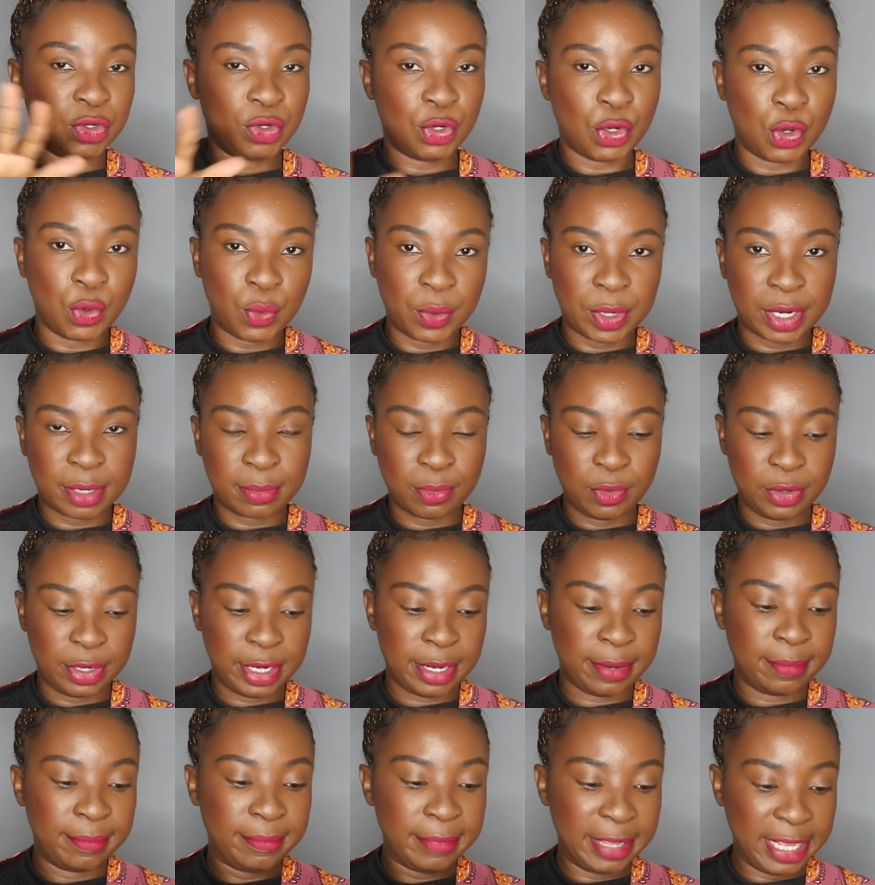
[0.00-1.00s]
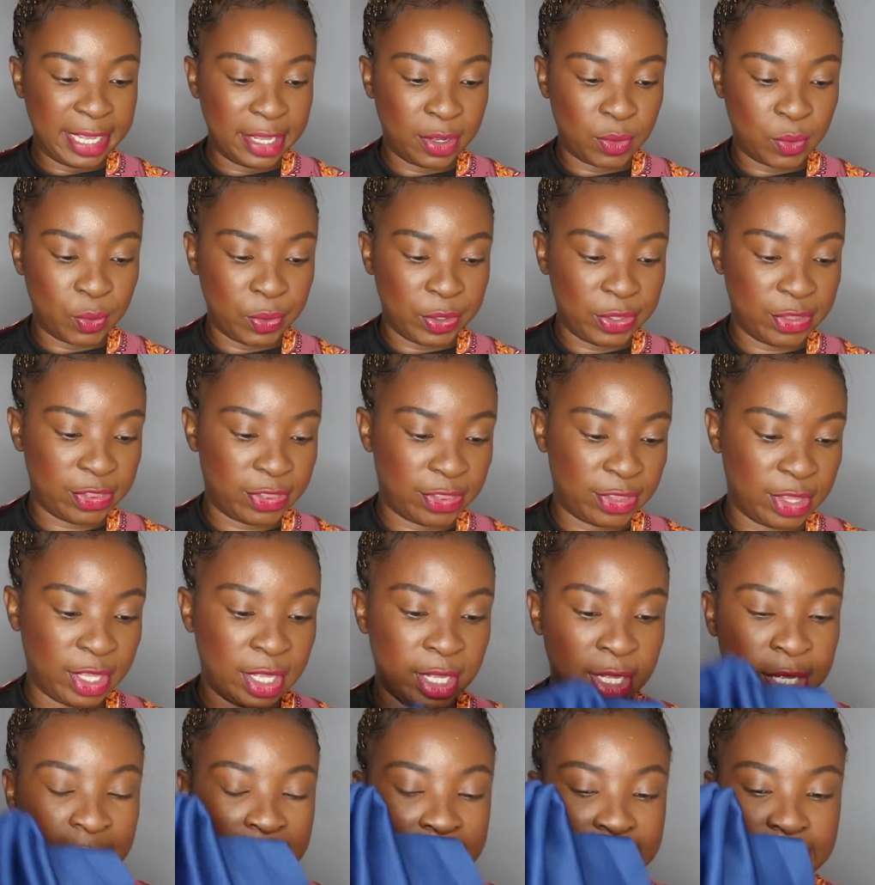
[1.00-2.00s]
know what I'm gonna make with
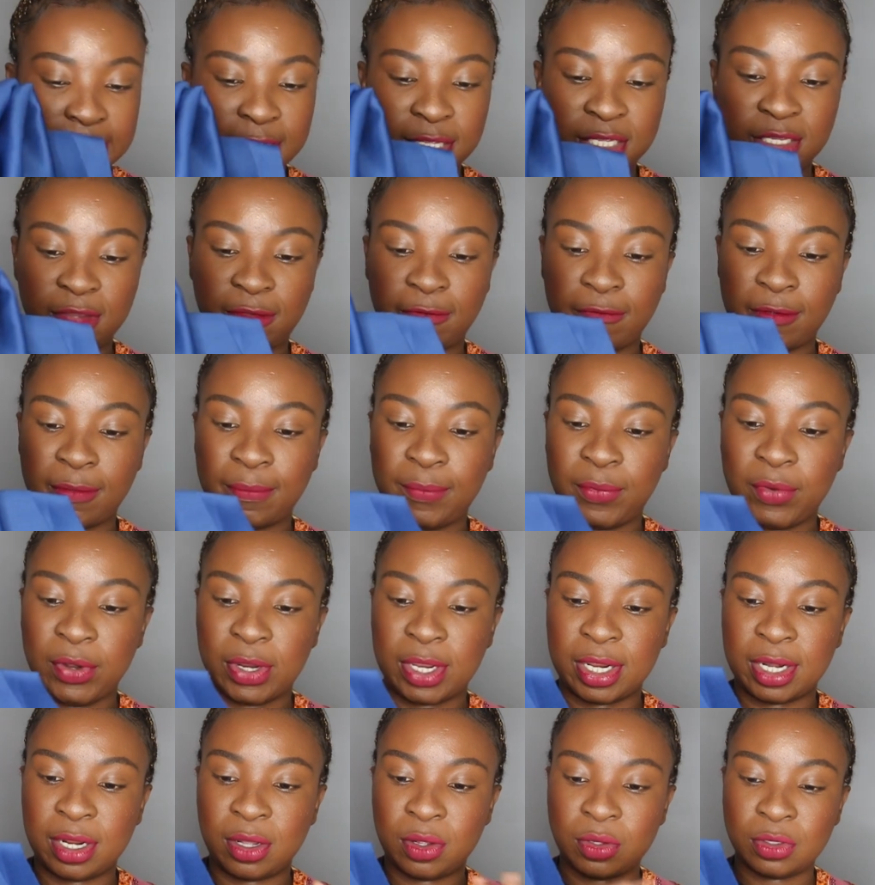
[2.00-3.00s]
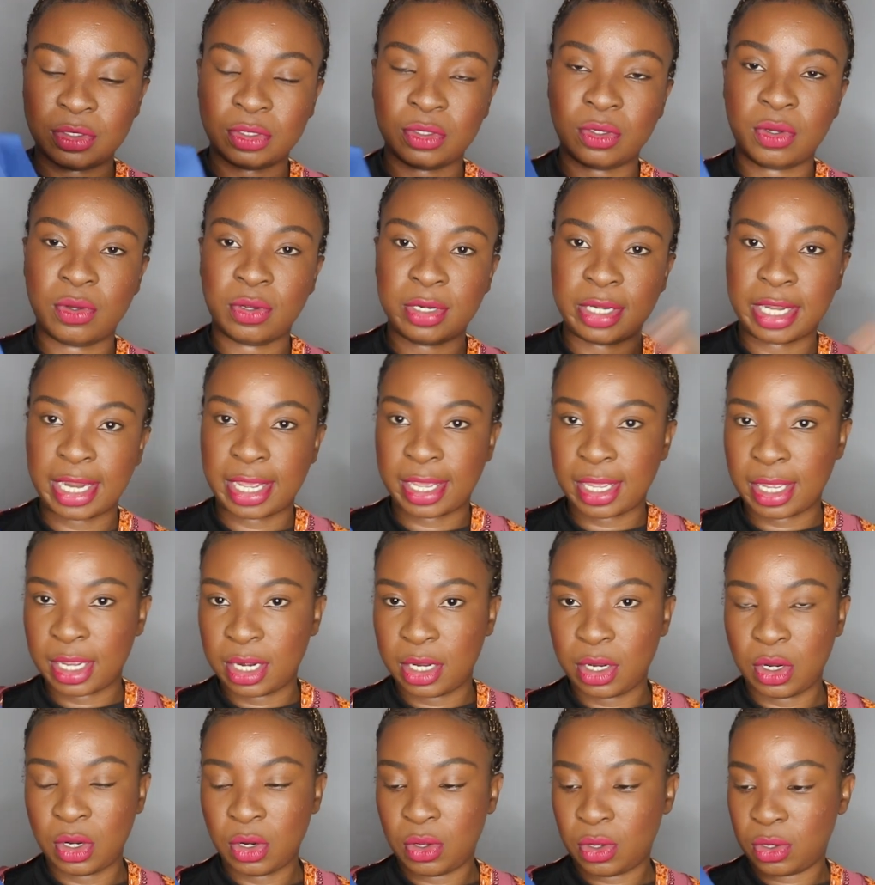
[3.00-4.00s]
this fabric, and I also got like
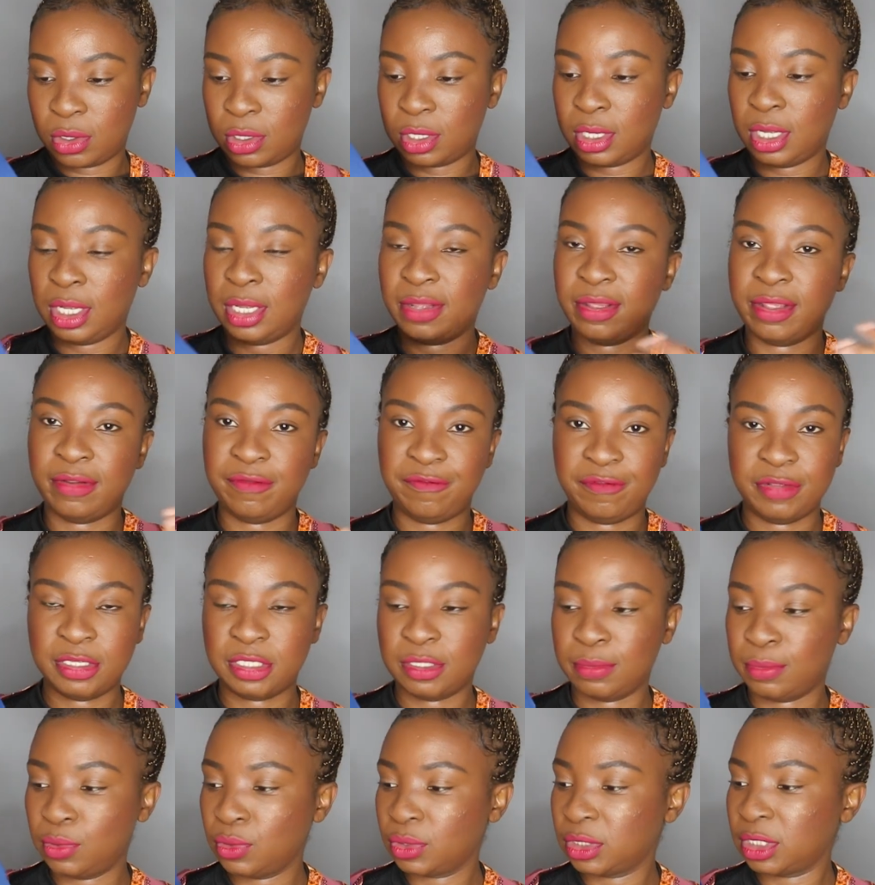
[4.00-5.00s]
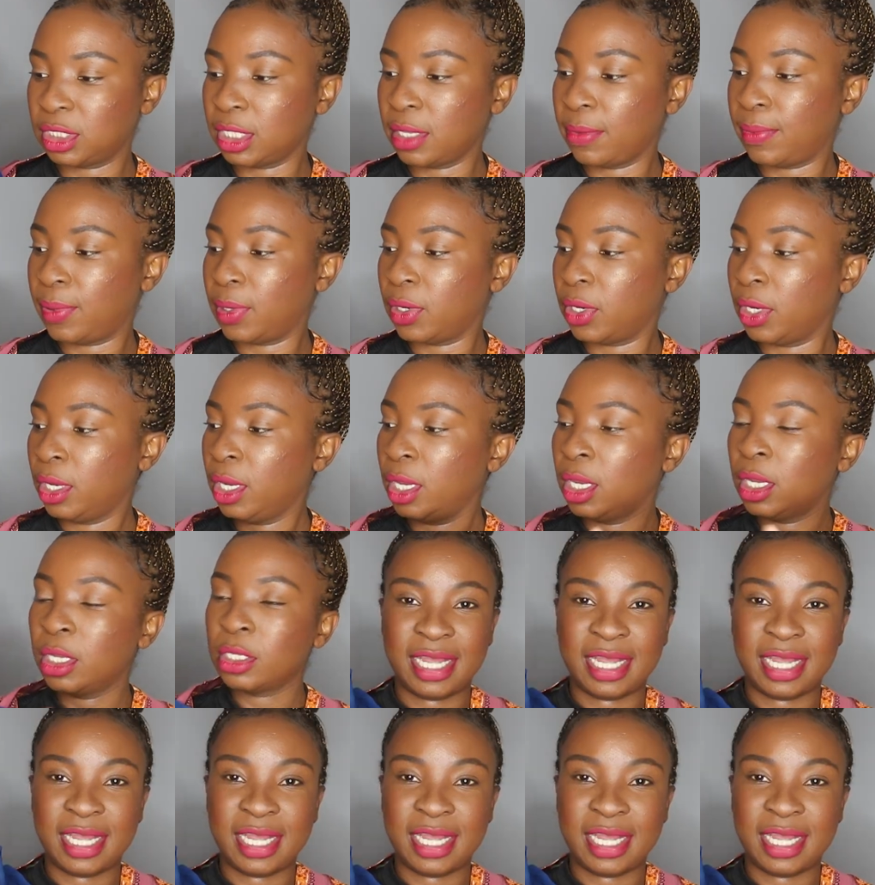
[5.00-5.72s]
a long invisible zipper.